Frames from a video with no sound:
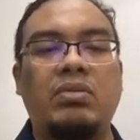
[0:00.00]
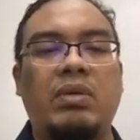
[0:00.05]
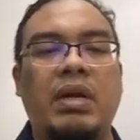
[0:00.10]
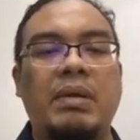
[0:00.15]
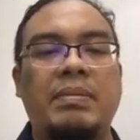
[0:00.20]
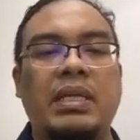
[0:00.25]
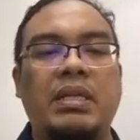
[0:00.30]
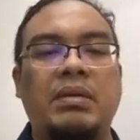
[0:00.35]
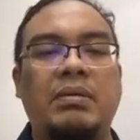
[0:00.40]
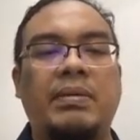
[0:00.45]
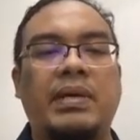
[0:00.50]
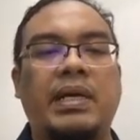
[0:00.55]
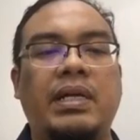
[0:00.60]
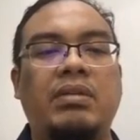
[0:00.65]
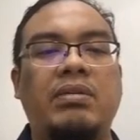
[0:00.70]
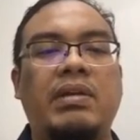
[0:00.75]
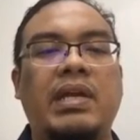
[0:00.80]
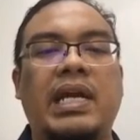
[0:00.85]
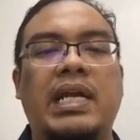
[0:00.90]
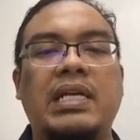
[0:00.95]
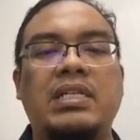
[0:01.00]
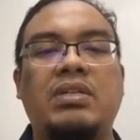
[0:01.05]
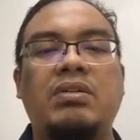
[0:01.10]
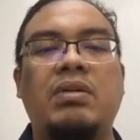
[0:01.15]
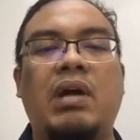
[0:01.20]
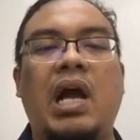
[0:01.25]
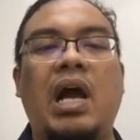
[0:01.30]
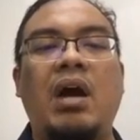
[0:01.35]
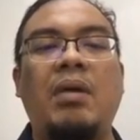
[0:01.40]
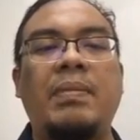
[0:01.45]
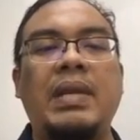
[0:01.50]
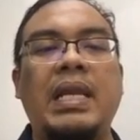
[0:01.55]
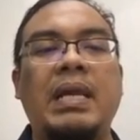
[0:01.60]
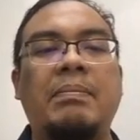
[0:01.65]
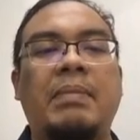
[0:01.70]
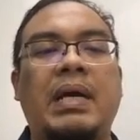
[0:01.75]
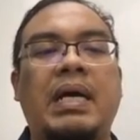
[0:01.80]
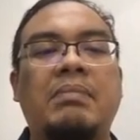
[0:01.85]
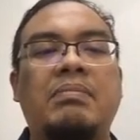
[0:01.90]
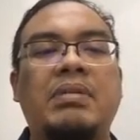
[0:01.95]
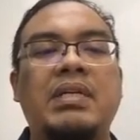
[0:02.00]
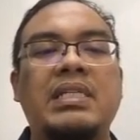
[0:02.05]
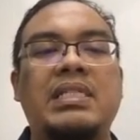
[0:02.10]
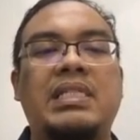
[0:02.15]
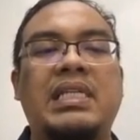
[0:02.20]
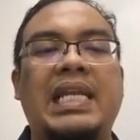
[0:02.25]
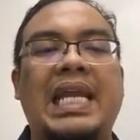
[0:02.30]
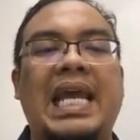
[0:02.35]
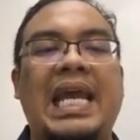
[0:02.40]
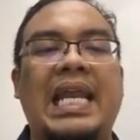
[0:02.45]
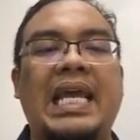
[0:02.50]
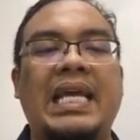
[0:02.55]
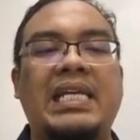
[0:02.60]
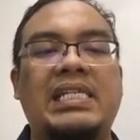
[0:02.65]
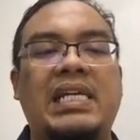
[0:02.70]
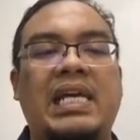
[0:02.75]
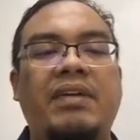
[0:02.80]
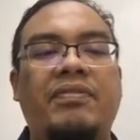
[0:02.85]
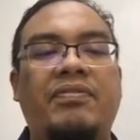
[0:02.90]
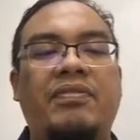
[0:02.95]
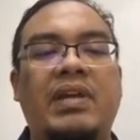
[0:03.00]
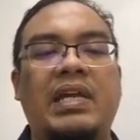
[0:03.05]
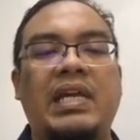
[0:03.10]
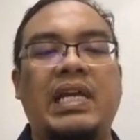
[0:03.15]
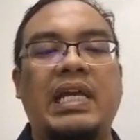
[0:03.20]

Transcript: Why multiply by 2? They ask you how many marbles did Alex have?